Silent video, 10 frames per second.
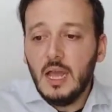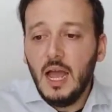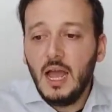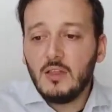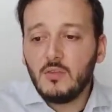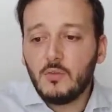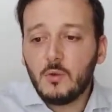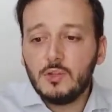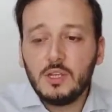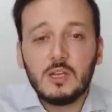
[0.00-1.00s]
And of
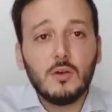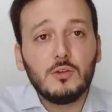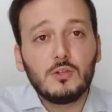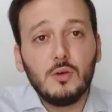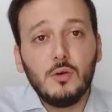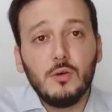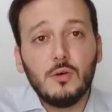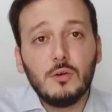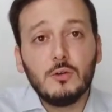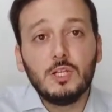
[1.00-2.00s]
course you can
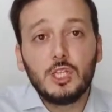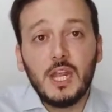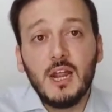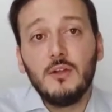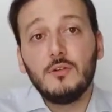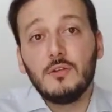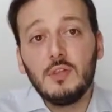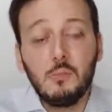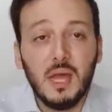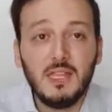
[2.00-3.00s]
also share your
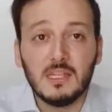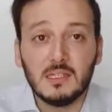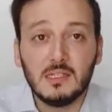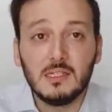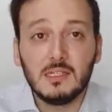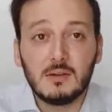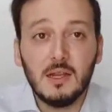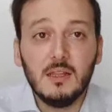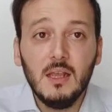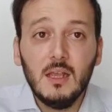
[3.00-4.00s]
dependence,
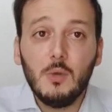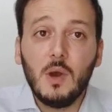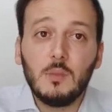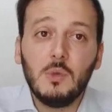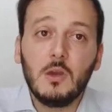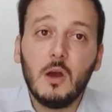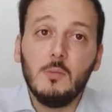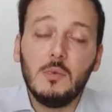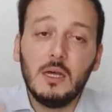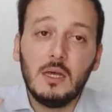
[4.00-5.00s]
right? You might
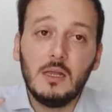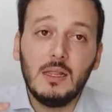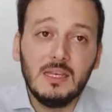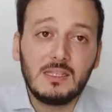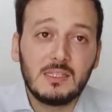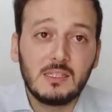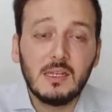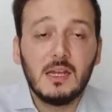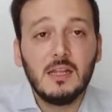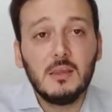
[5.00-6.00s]
become less
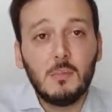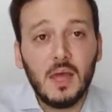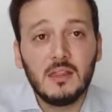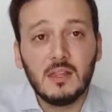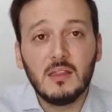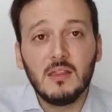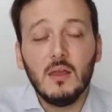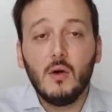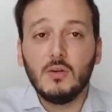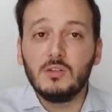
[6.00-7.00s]
dependent
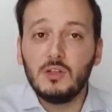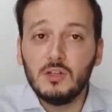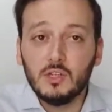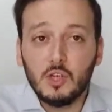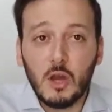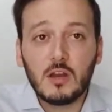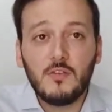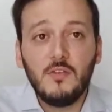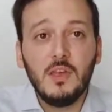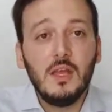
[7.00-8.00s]
on a certain
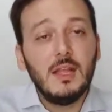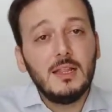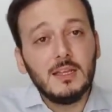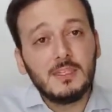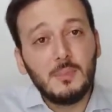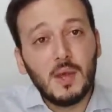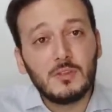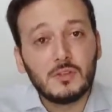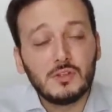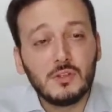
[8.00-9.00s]
geography, less
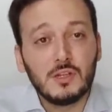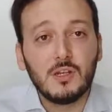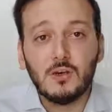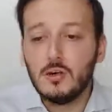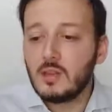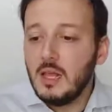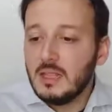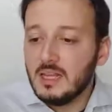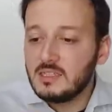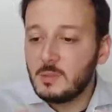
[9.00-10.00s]
dependent on a certain good,
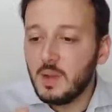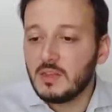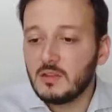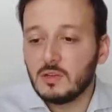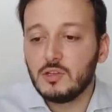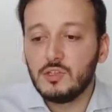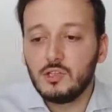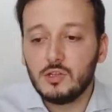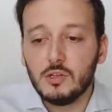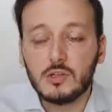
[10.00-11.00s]
less dependent on a
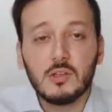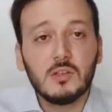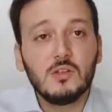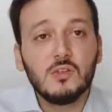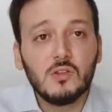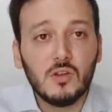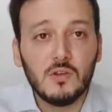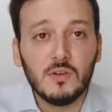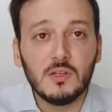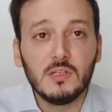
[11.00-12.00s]
certain
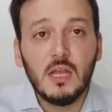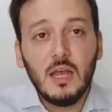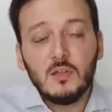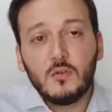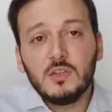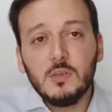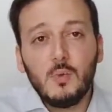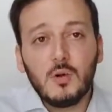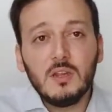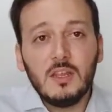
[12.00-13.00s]
service. And of course,
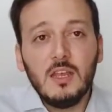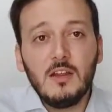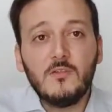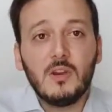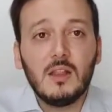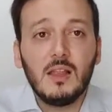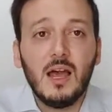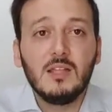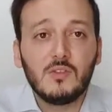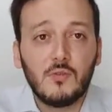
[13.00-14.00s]
important here for the
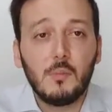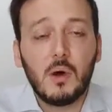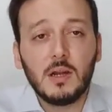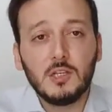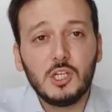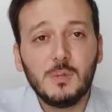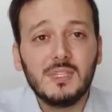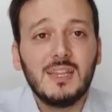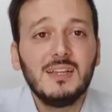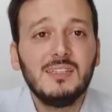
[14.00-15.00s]
alliance or for a partnership is
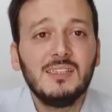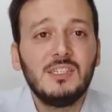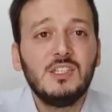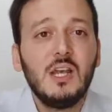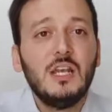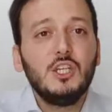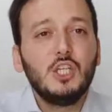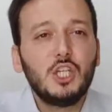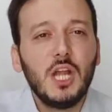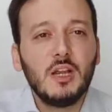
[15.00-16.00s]
that there's this
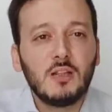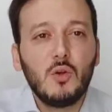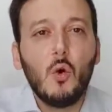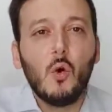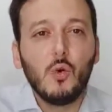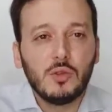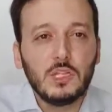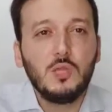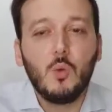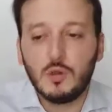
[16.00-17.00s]
shared goal
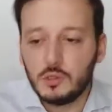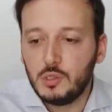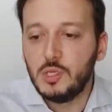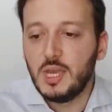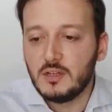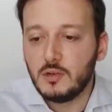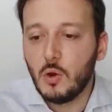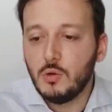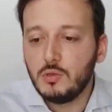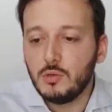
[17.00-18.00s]
that you want to together
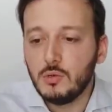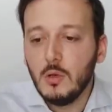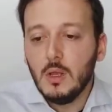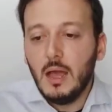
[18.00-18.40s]
go to.